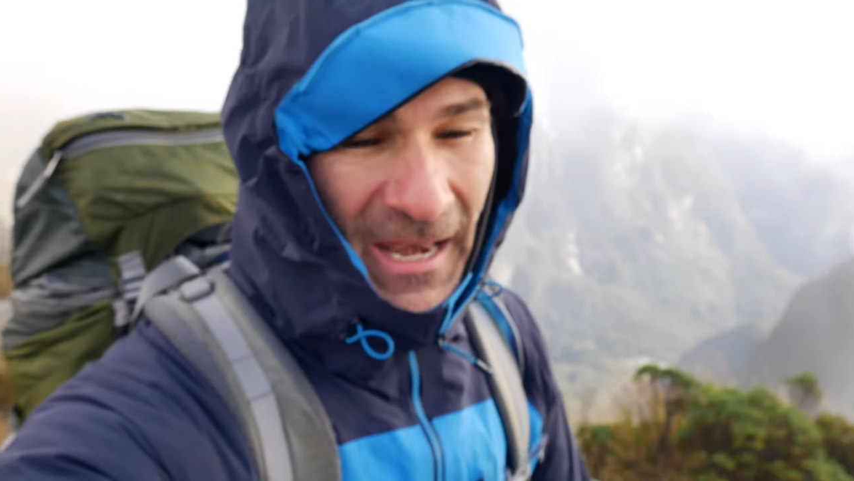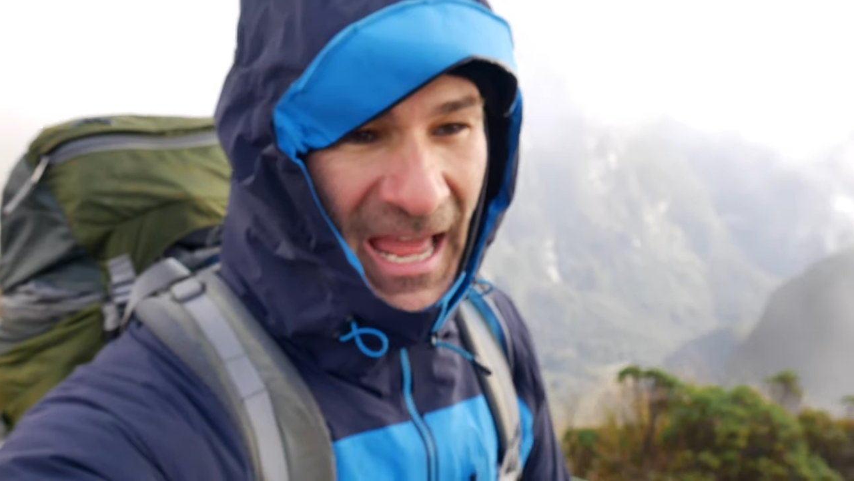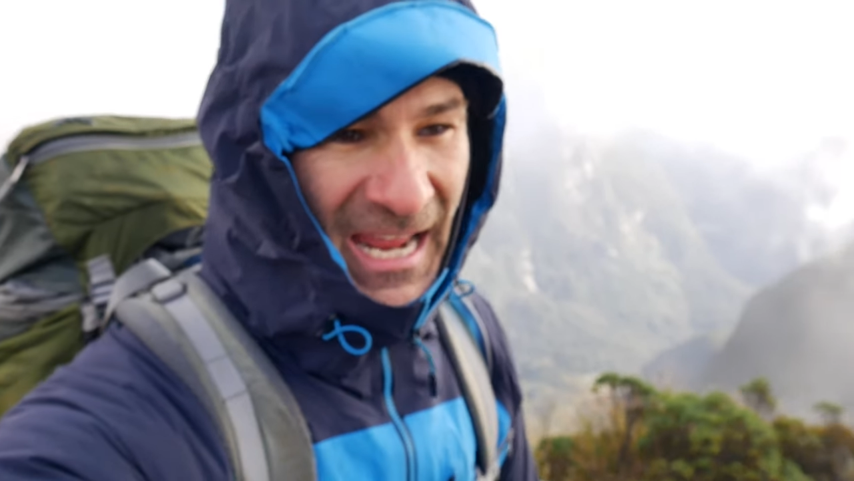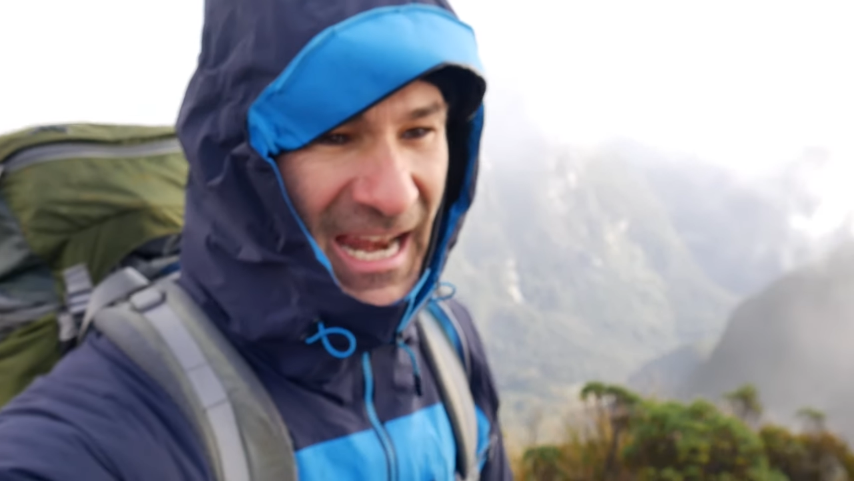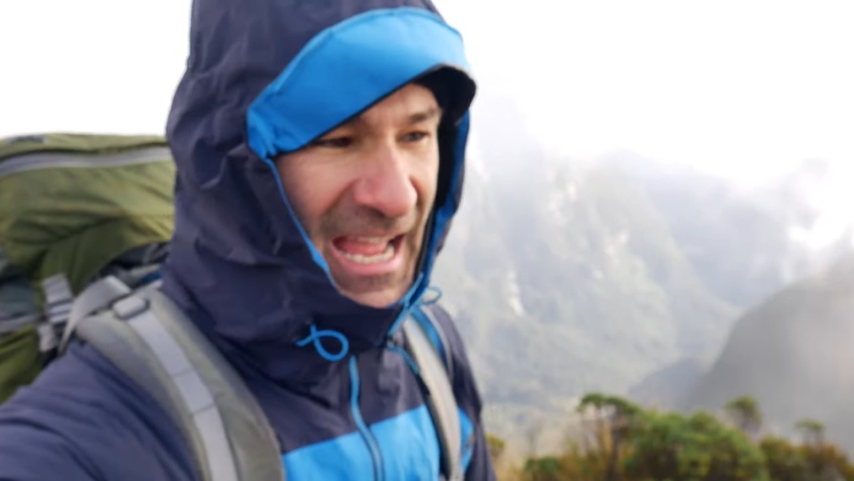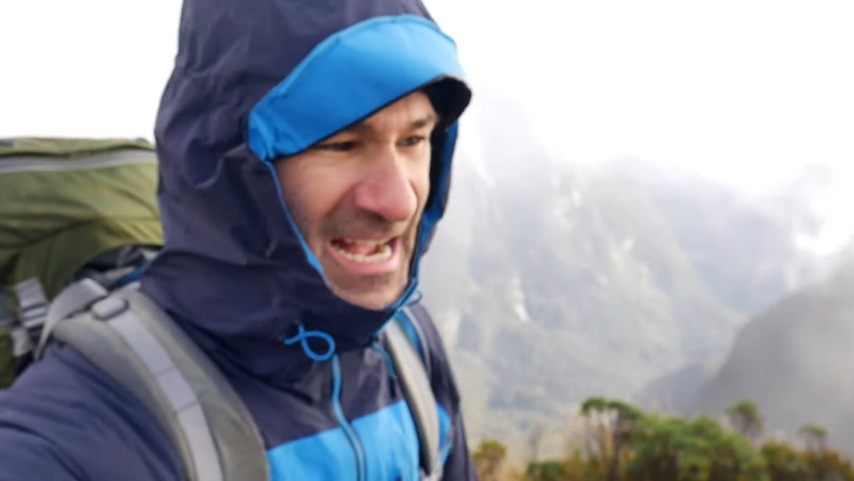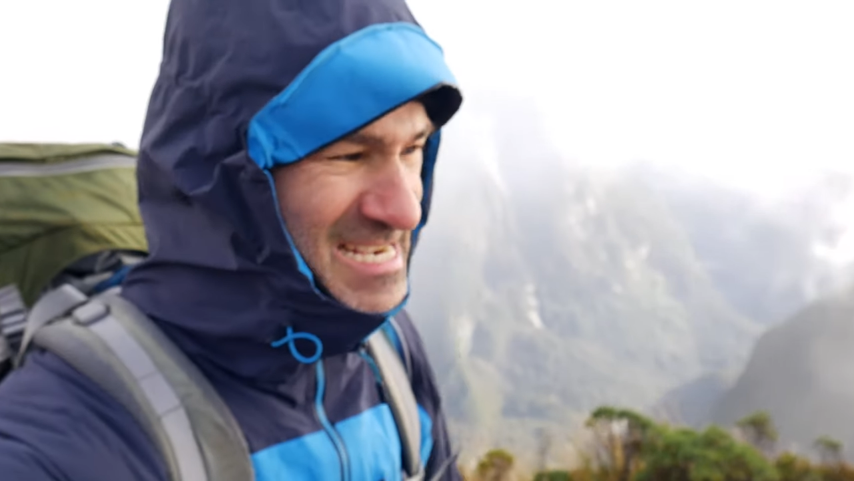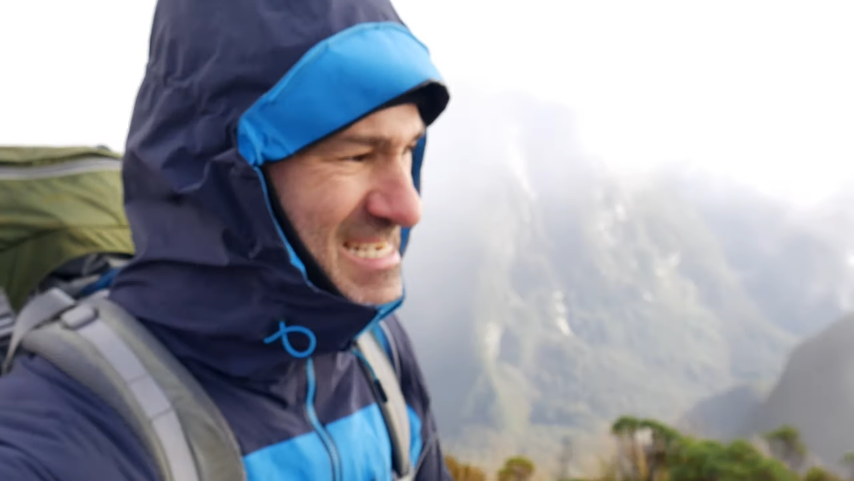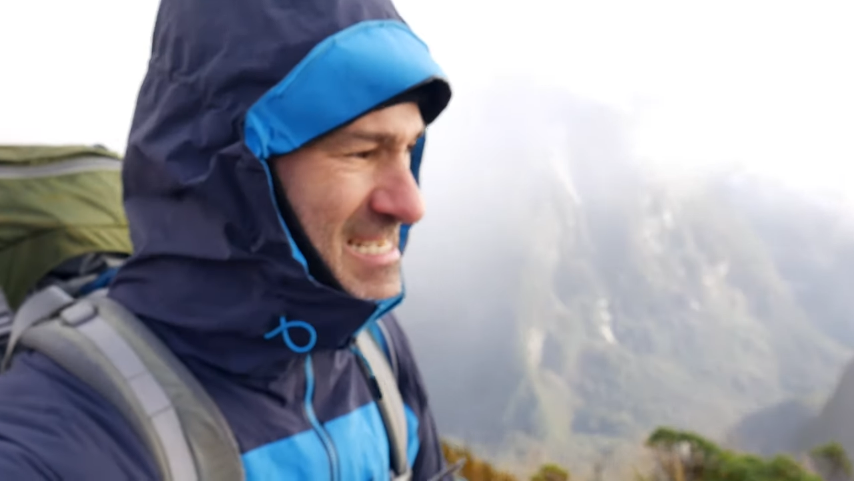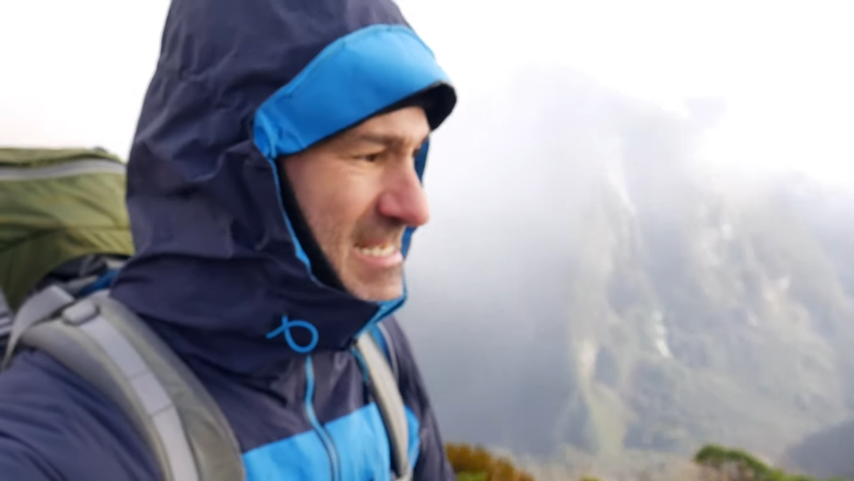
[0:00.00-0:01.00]
the night.
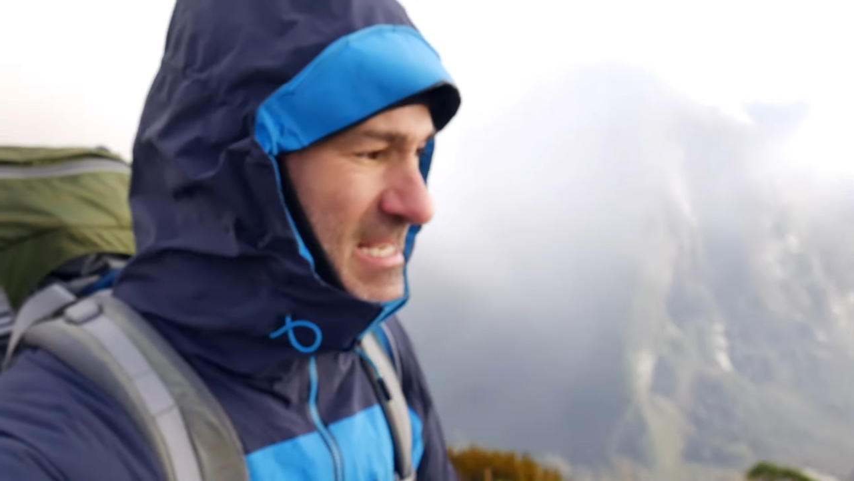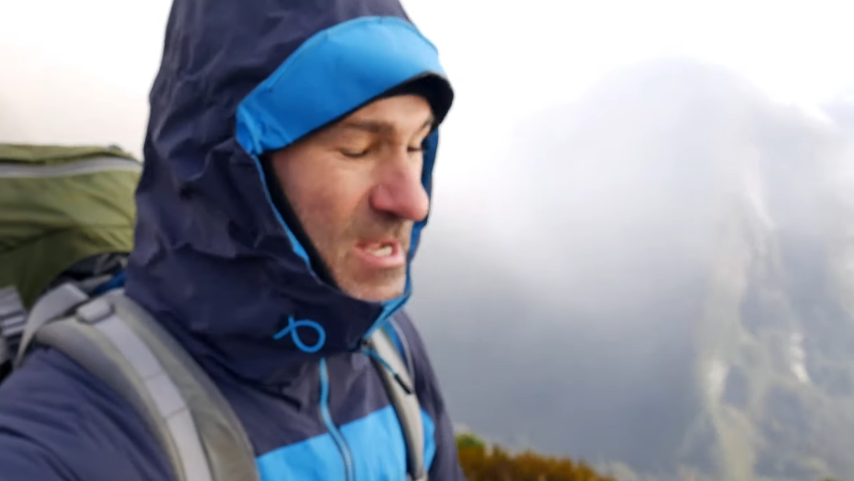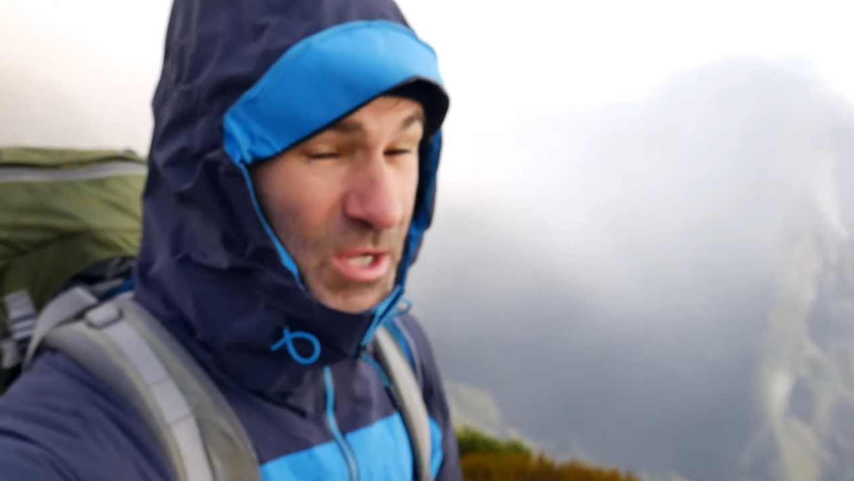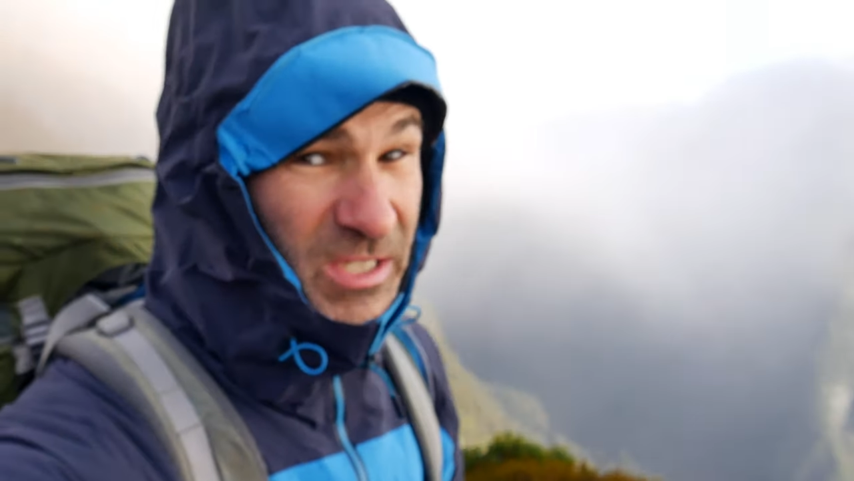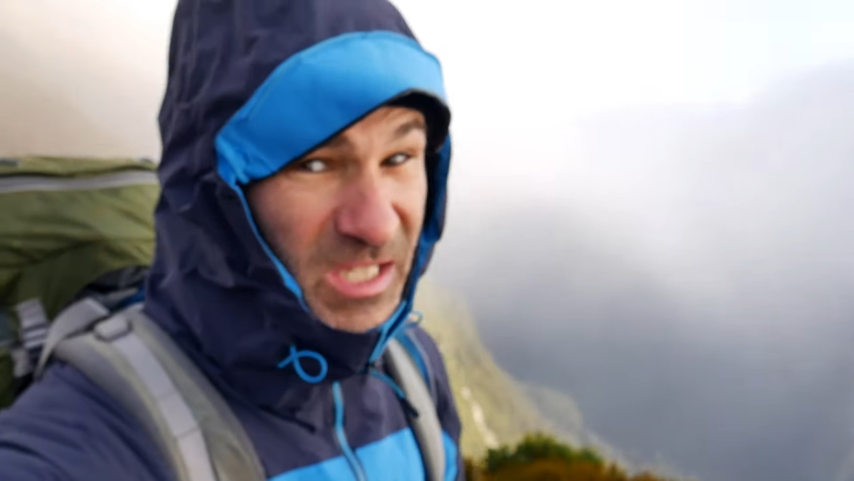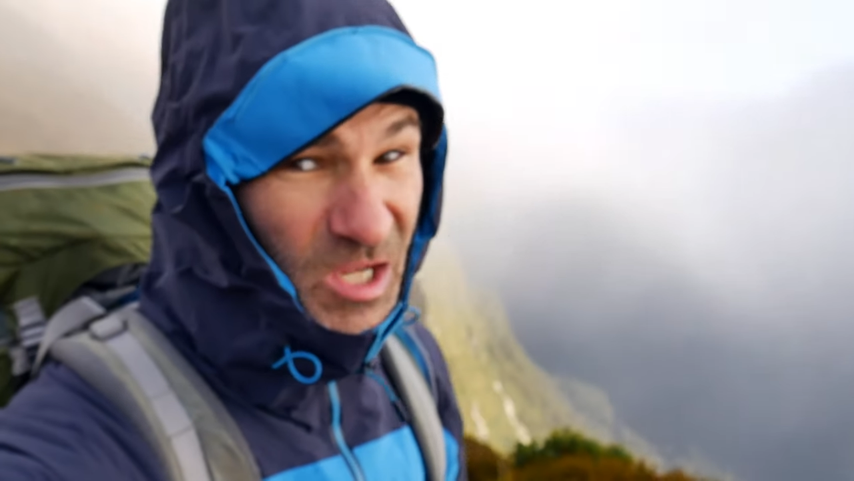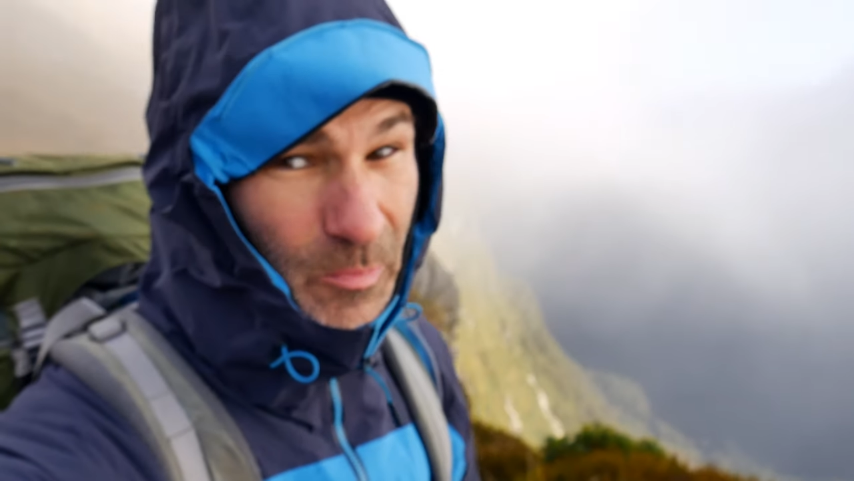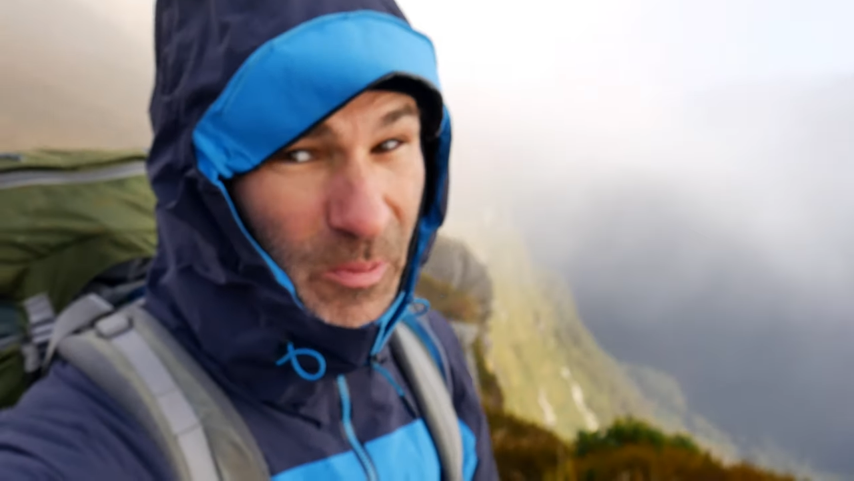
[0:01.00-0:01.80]
Still